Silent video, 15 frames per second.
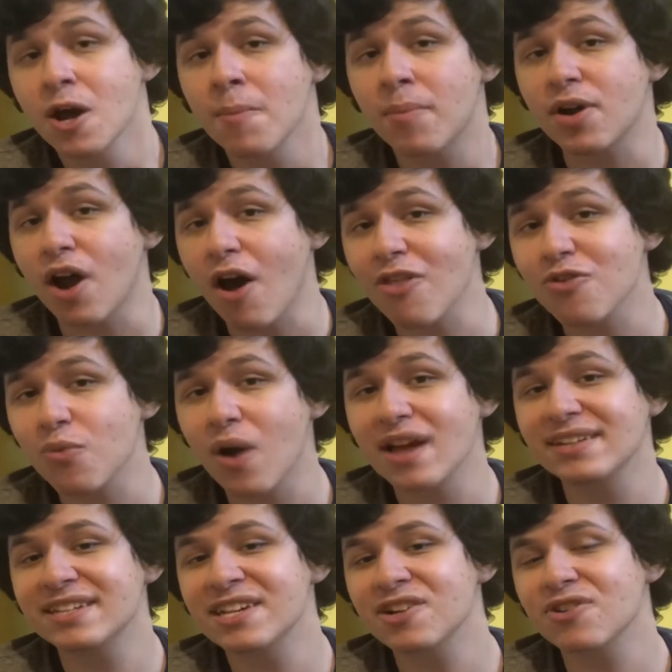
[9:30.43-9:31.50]
But
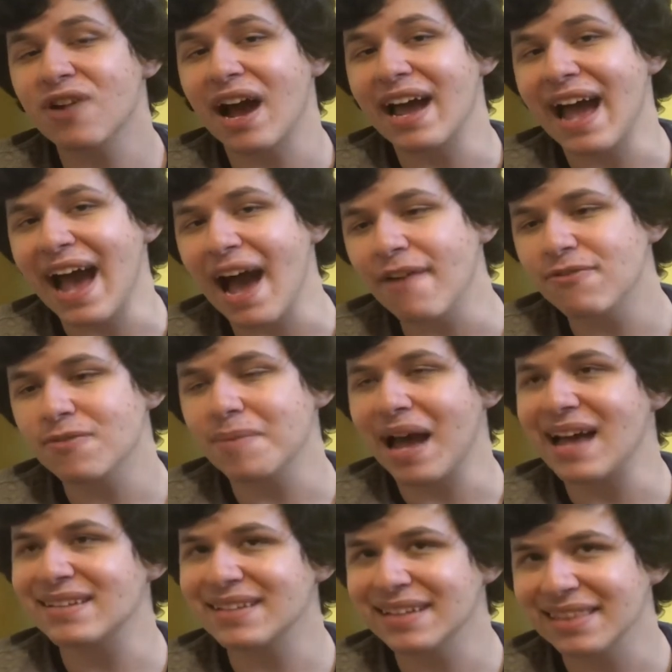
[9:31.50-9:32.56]
otherwise here, I have him
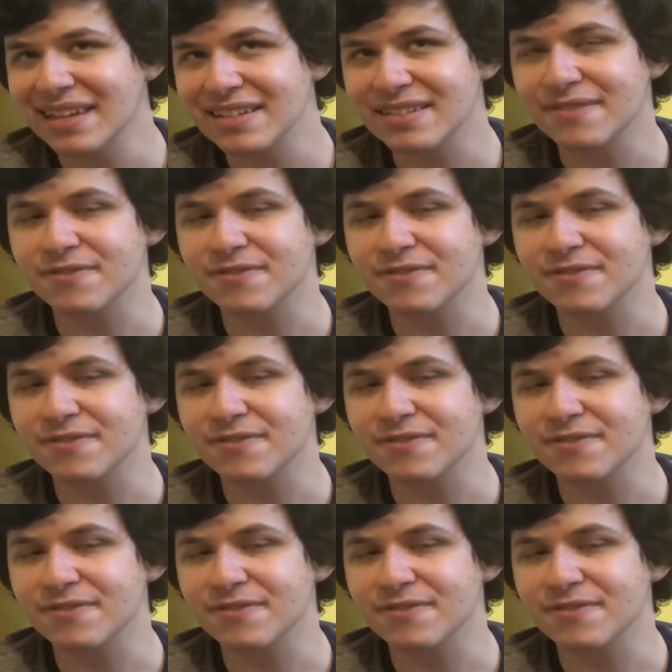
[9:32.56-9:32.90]
as a list